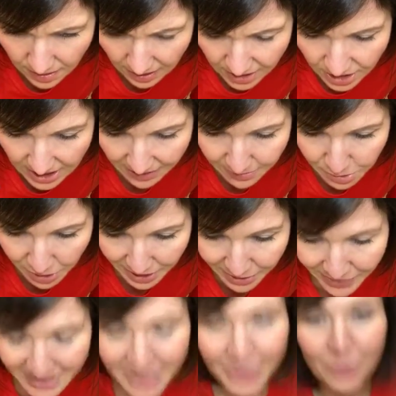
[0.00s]
I just have trying
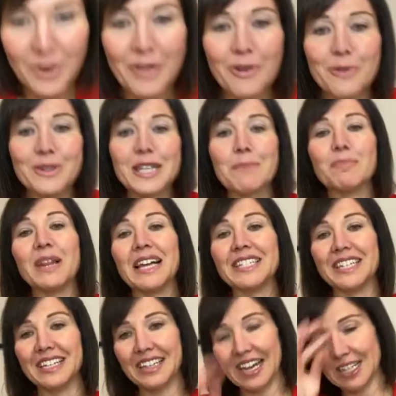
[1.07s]
to, so whether it was a
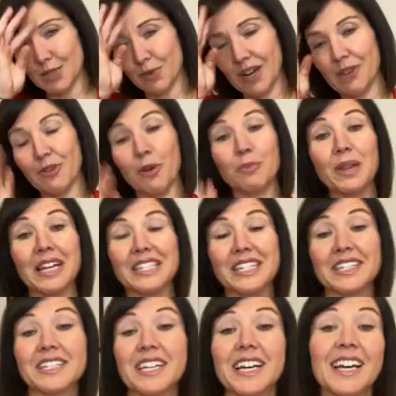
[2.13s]
pleasant, that's what I wrote,
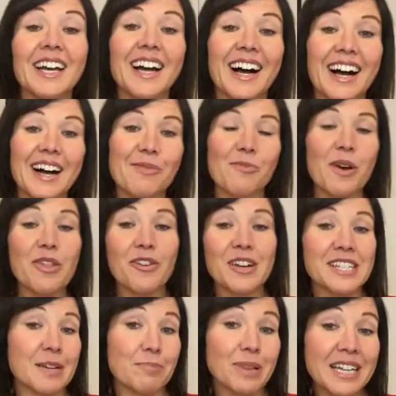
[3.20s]
pleasant. Um, whether
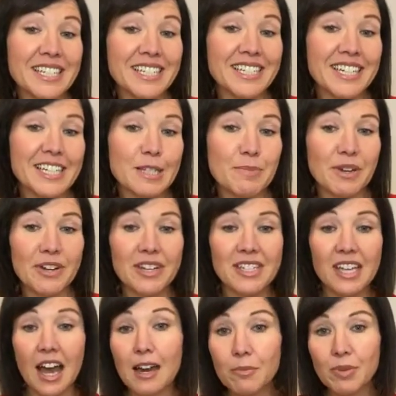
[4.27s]
it's a pleasant
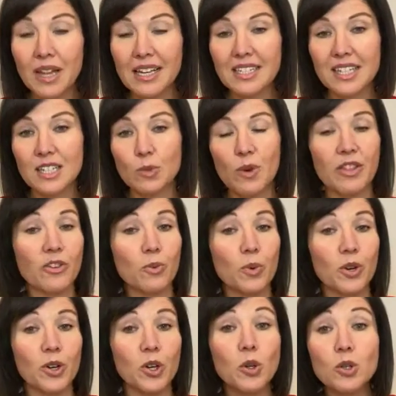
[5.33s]
experience, unpleasant, whether
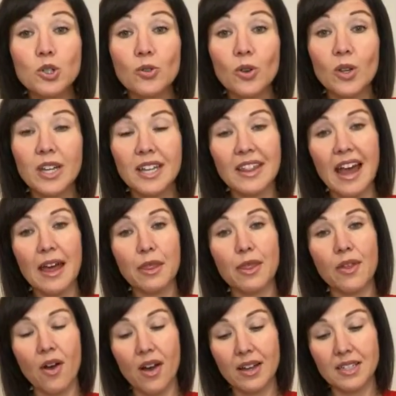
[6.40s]
we're neutral in that
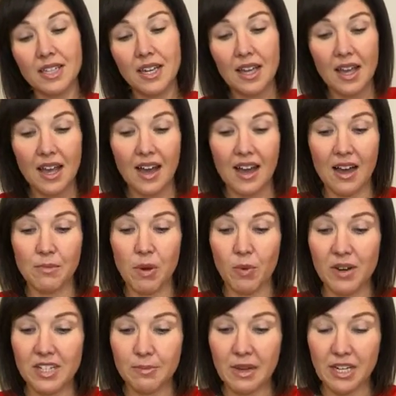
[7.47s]
thought. Um, I
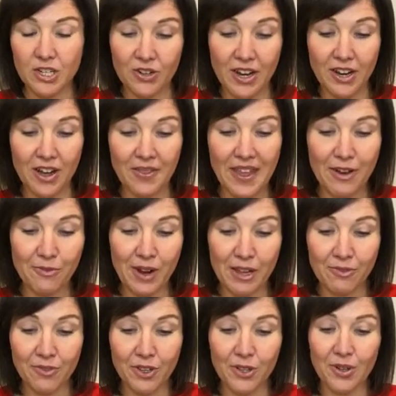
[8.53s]
wanted to make sure I got that
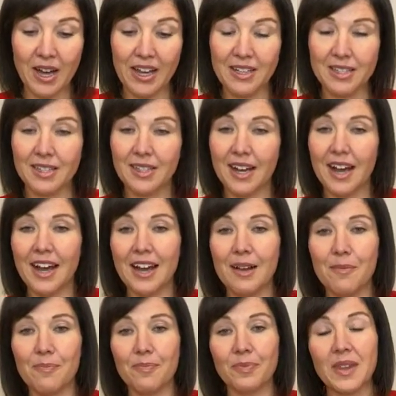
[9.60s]
right for you guys.
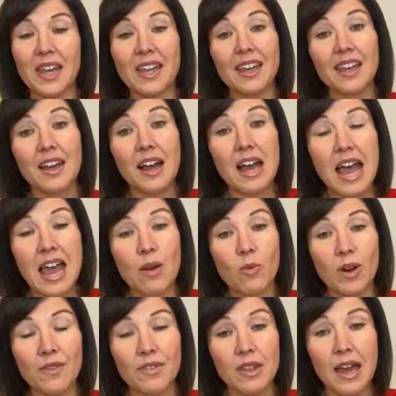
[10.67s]
Um, and
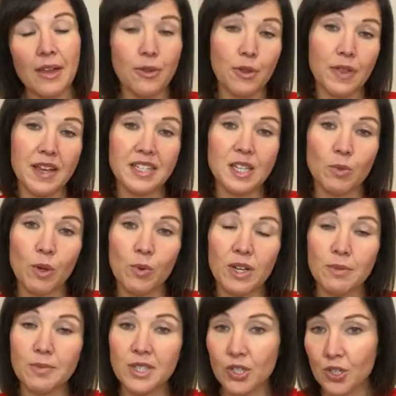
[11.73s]
one of the other things that we
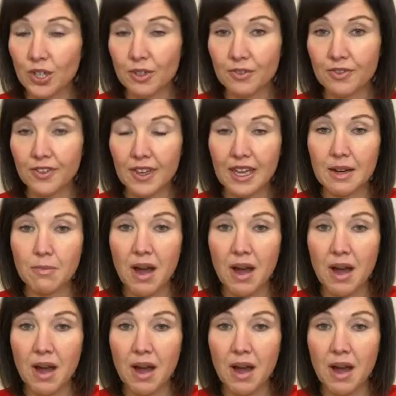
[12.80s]
would observe in